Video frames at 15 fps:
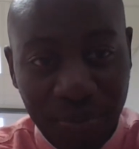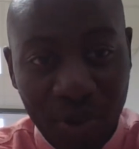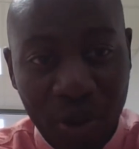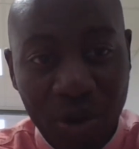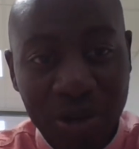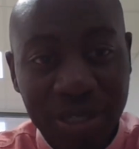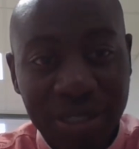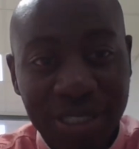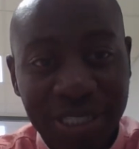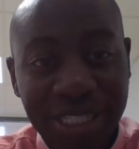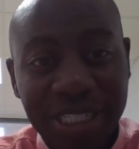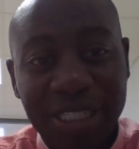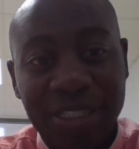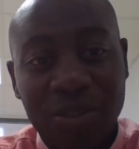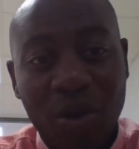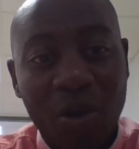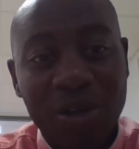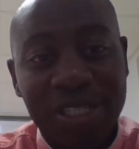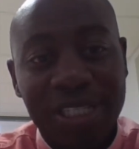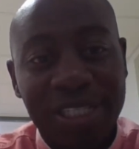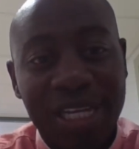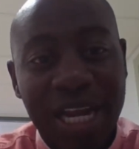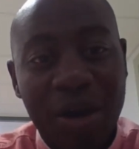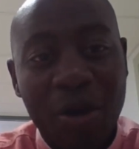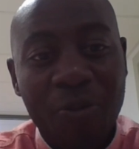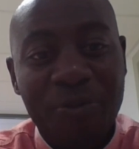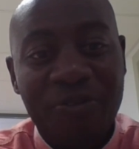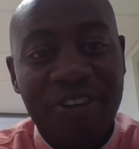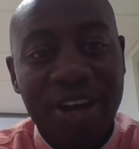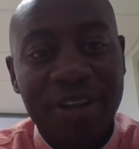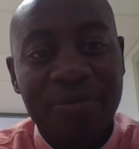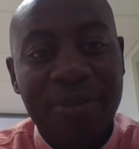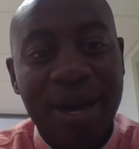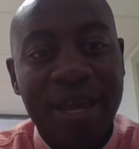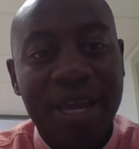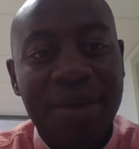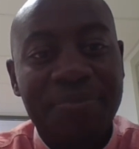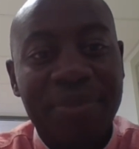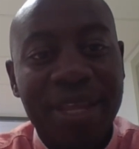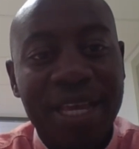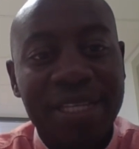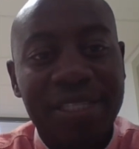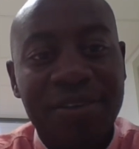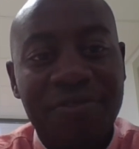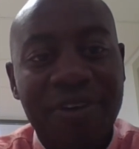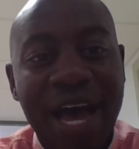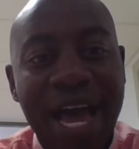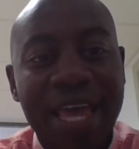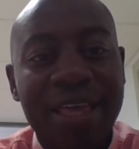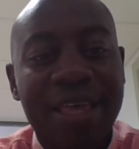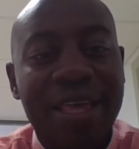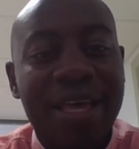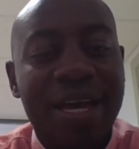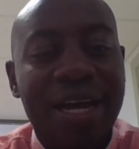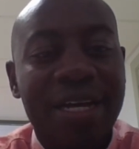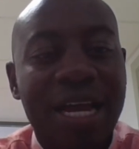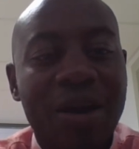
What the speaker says: on these courses that are offered by SFI. And I